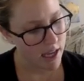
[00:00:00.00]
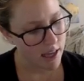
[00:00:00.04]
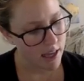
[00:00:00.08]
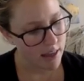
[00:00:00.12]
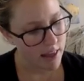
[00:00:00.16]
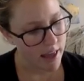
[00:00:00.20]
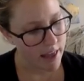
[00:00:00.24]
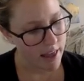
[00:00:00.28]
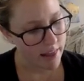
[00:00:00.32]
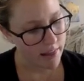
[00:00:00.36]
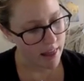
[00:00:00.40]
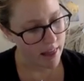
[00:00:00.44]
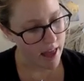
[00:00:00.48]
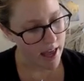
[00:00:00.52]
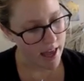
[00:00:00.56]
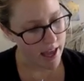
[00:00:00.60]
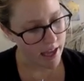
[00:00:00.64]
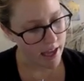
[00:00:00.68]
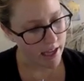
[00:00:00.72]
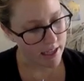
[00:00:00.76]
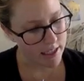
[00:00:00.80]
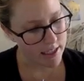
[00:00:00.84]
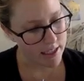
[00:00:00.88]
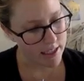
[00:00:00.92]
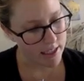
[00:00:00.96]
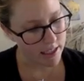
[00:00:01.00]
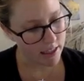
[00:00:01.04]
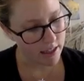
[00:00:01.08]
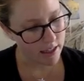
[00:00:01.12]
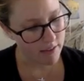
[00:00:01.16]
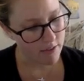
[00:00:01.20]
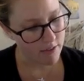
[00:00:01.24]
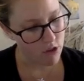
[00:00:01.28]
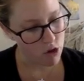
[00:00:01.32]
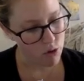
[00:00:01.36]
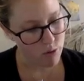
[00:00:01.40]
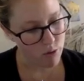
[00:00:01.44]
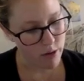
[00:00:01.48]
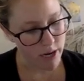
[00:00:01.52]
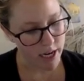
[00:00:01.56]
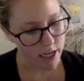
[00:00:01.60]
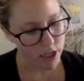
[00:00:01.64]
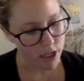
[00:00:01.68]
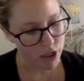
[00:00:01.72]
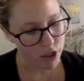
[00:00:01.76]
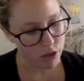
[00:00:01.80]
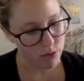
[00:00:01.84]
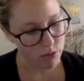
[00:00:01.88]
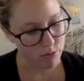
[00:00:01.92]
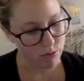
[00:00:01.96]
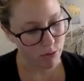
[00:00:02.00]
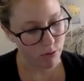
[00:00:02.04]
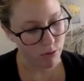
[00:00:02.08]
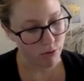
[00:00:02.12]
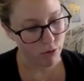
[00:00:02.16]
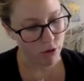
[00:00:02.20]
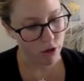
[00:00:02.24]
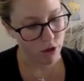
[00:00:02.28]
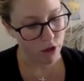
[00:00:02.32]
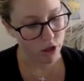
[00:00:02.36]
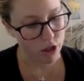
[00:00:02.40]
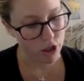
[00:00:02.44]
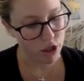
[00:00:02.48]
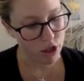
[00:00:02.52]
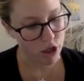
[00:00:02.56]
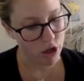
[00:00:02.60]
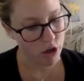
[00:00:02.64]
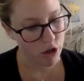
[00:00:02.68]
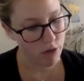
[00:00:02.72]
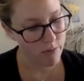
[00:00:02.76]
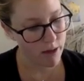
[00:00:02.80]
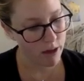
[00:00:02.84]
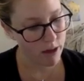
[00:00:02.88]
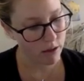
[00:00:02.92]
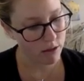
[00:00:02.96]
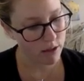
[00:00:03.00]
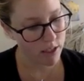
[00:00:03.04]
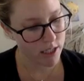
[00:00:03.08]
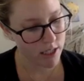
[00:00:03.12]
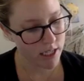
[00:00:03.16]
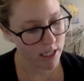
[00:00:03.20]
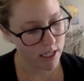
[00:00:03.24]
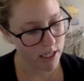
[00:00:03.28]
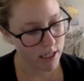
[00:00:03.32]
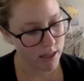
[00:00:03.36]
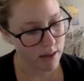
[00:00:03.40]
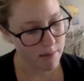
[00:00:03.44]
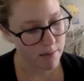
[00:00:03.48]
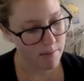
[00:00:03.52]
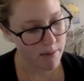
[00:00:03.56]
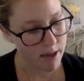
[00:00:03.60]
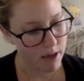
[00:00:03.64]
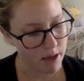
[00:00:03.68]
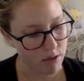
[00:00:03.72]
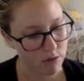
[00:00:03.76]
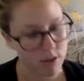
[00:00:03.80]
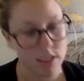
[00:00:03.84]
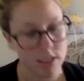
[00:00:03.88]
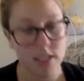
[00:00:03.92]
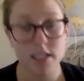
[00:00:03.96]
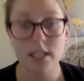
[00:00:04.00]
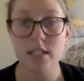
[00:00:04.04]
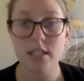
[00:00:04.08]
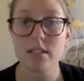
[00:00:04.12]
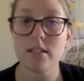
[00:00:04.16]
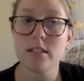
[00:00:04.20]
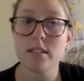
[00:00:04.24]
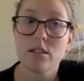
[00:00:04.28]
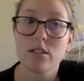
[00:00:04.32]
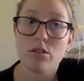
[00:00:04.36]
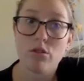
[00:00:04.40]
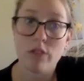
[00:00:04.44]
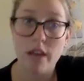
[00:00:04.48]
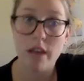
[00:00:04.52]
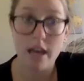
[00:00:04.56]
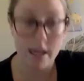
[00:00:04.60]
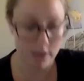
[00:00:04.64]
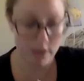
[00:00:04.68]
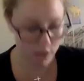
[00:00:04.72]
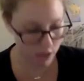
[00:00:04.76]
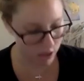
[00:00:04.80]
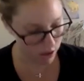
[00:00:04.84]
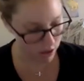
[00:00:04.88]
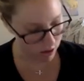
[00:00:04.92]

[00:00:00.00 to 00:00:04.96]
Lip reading: They like to leave the ranch before the snow melted in the mountains so that